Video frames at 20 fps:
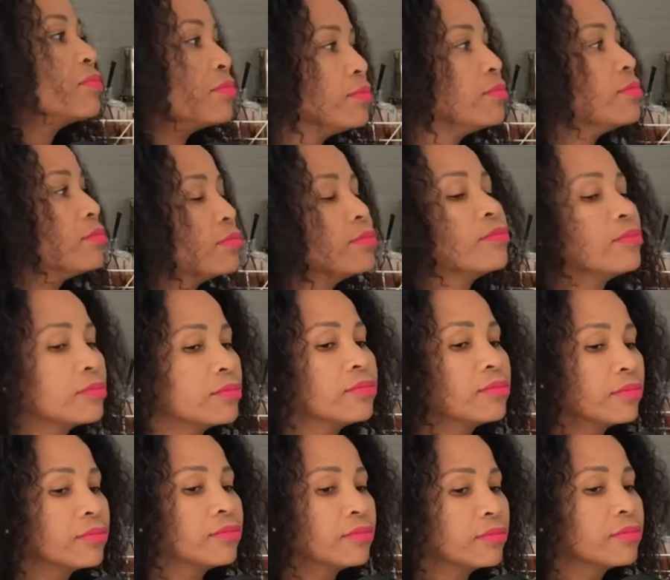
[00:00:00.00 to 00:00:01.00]

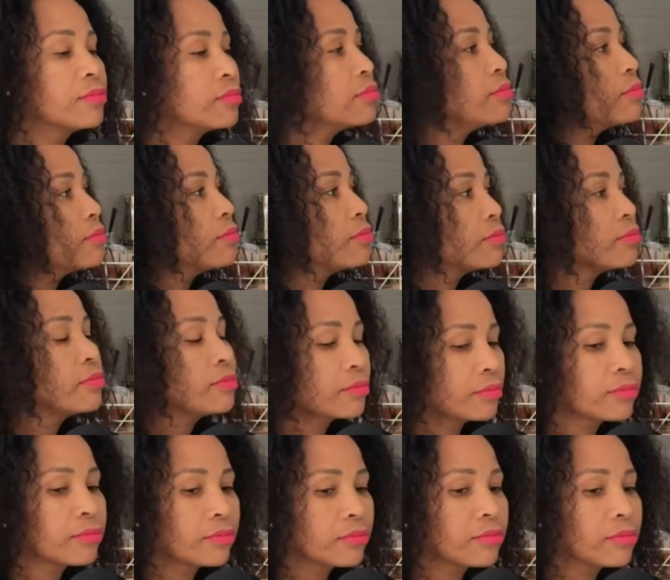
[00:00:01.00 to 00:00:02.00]

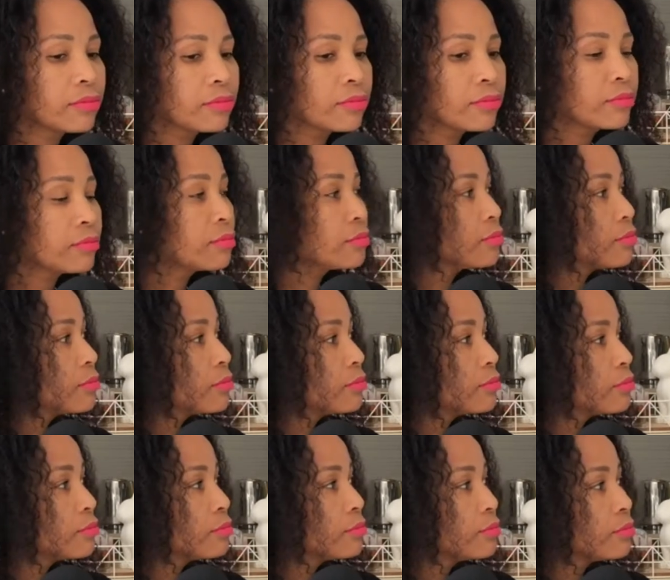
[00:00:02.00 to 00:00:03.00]

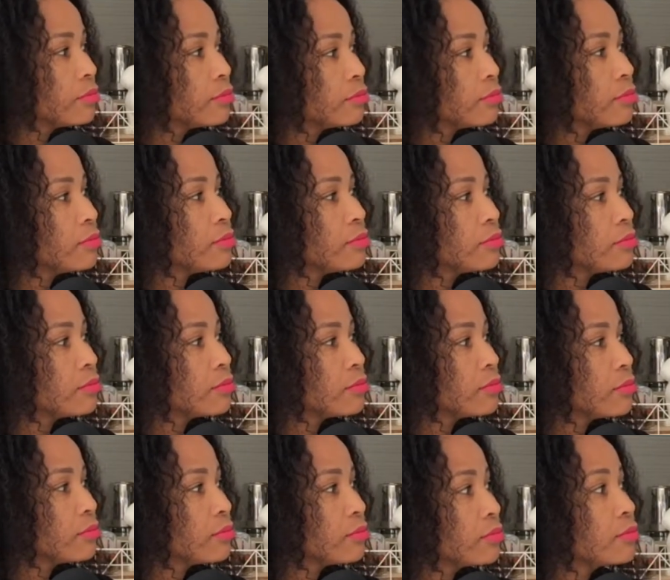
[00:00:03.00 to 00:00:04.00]

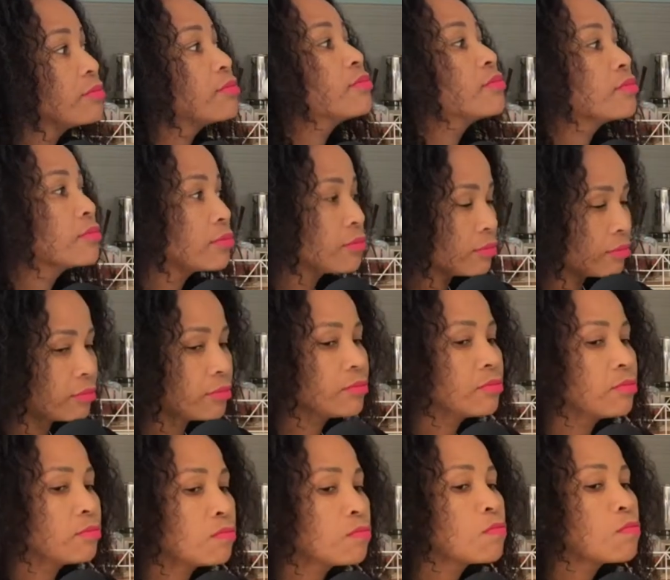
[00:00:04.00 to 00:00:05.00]

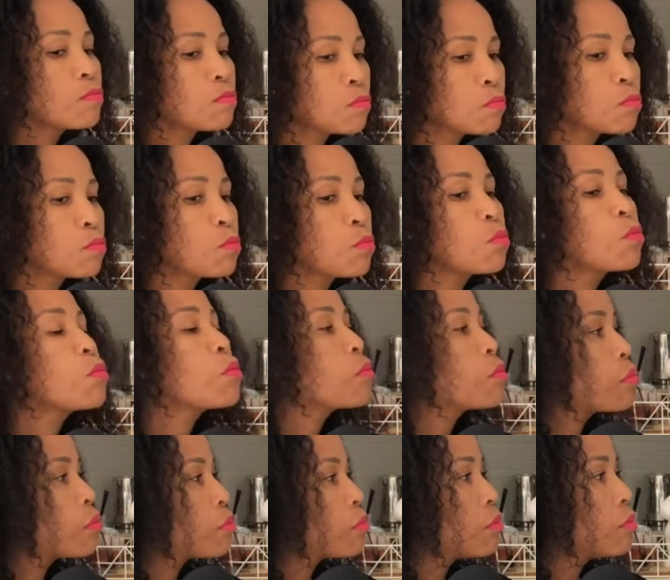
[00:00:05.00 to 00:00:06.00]

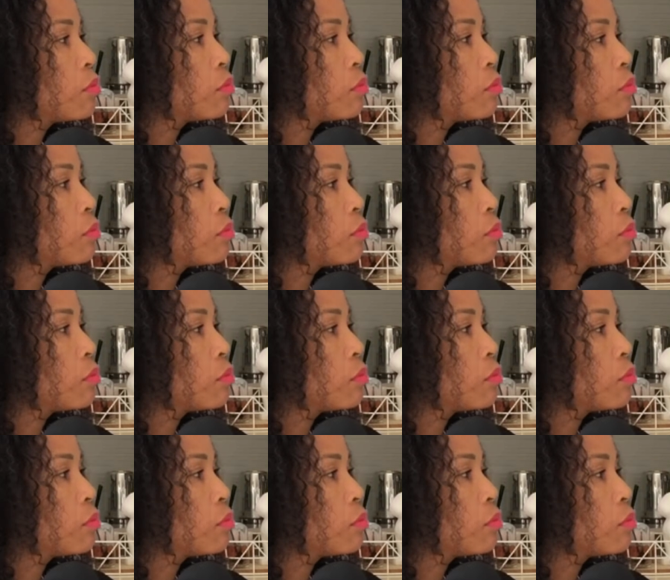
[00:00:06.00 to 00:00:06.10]
No words are spoken by the person on screen.